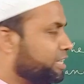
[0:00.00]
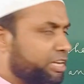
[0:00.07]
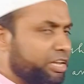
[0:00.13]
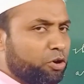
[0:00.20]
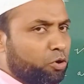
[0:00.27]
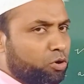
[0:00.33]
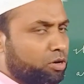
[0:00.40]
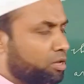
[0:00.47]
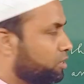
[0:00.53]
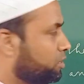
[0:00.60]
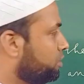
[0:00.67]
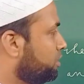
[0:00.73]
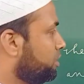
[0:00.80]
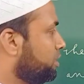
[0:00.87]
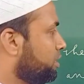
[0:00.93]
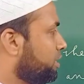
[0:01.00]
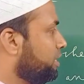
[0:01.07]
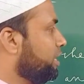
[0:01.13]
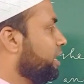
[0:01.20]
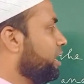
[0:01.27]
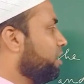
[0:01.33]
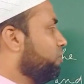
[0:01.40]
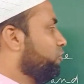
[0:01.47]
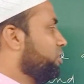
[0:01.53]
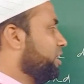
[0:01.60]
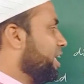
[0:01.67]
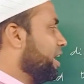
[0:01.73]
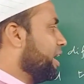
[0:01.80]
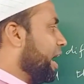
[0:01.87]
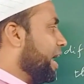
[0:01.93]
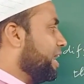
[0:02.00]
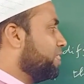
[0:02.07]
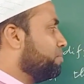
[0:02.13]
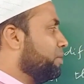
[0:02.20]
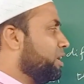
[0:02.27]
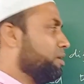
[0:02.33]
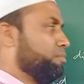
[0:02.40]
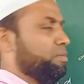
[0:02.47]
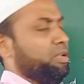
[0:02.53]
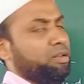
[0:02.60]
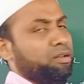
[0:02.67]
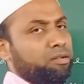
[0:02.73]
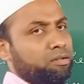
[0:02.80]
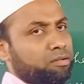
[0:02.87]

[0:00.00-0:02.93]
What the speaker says: denote, here we take arithmetic mean